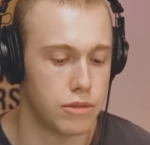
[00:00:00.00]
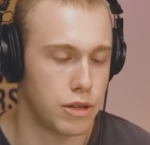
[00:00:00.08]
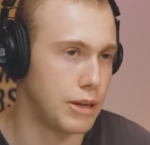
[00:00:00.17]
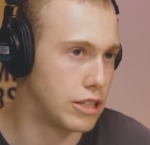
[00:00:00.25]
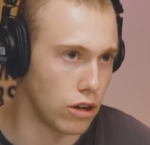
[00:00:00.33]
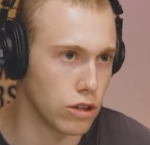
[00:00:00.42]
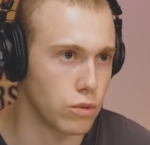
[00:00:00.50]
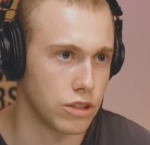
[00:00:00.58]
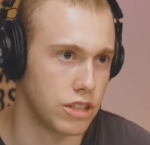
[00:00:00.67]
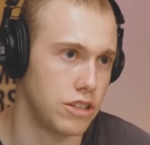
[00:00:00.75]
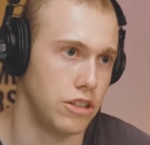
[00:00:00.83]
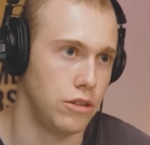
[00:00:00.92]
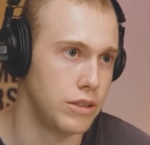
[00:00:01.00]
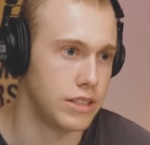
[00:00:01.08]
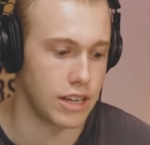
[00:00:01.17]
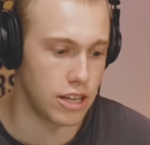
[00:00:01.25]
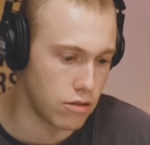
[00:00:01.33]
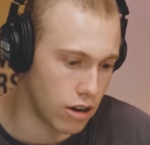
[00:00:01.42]
to be told what to do and
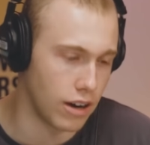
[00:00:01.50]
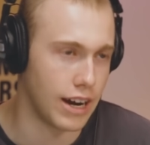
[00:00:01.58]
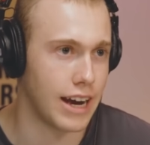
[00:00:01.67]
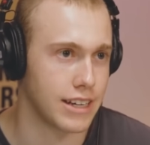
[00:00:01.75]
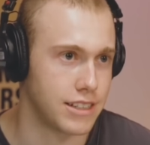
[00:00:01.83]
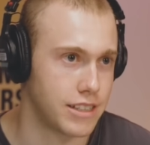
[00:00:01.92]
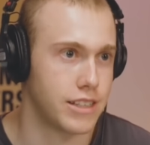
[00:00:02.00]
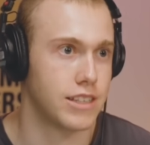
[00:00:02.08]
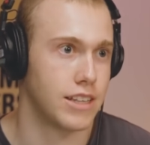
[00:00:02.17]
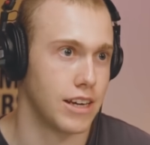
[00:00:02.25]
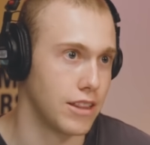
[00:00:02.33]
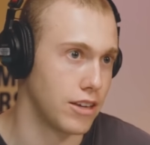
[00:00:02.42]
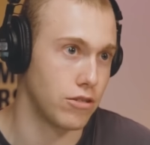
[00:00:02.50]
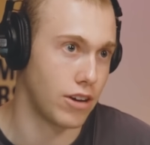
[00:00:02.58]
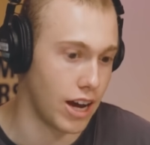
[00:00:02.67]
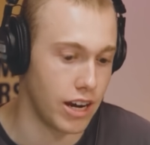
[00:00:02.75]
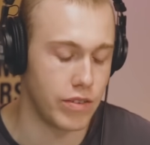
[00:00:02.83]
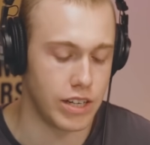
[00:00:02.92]
say you can't access this thing that you're
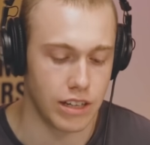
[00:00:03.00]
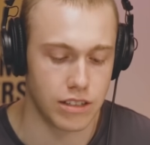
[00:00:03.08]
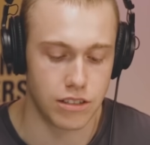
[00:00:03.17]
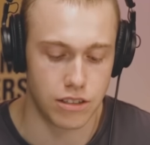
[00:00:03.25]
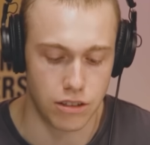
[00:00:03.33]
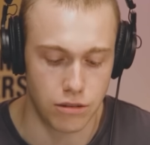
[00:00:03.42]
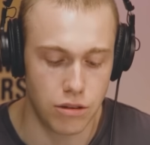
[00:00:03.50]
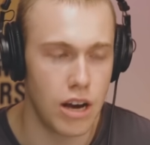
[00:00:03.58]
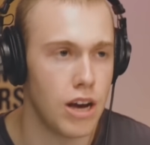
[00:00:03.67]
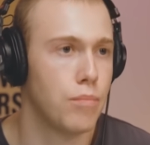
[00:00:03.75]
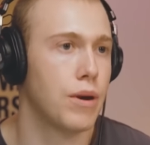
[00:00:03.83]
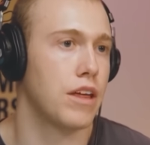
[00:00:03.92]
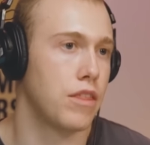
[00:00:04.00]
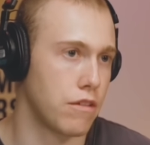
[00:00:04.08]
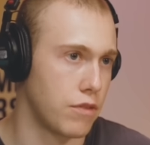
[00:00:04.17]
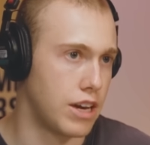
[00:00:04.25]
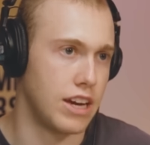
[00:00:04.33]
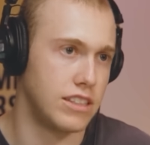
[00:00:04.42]
kind of addicted to. But I think
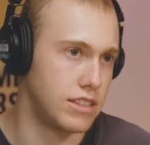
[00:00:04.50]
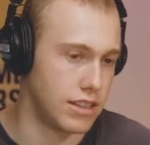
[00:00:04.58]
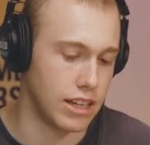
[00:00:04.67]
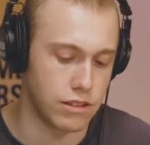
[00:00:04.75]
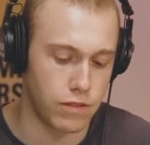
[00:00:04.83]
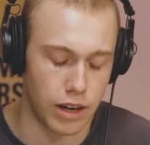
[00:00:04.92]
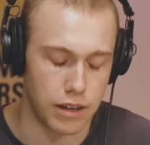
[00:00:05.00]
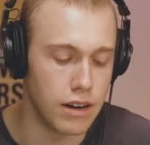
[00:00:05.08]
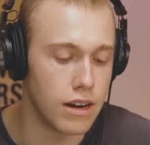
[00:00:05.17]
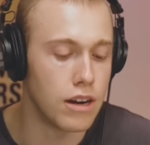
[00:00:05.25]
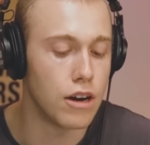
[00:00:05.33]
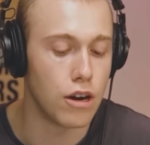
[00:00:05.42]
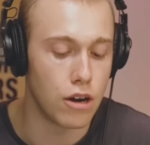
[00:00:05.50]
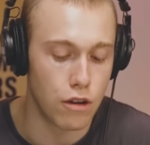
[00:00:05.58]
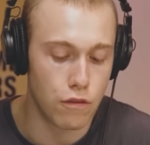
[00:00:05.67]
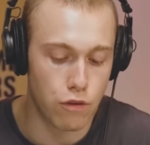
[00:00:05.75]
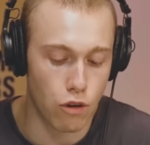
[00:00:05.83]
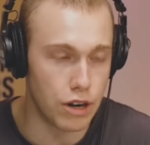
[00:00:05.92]
for kids, that's fine.
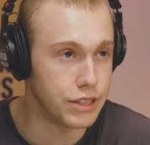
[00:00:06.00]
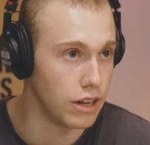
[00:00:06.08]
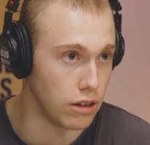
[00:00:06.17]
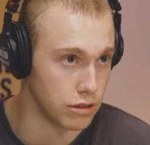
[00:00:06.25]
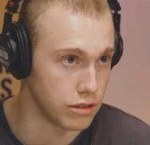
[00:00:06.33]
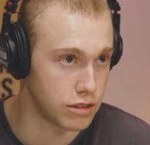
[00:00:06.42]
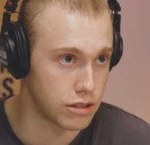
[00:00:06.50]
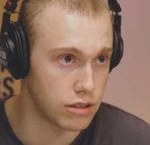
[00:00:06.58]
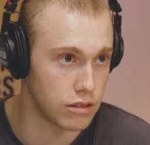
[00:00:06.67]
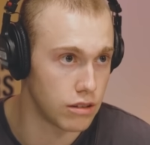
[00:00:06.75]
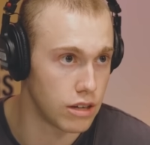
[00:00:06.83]
For adults,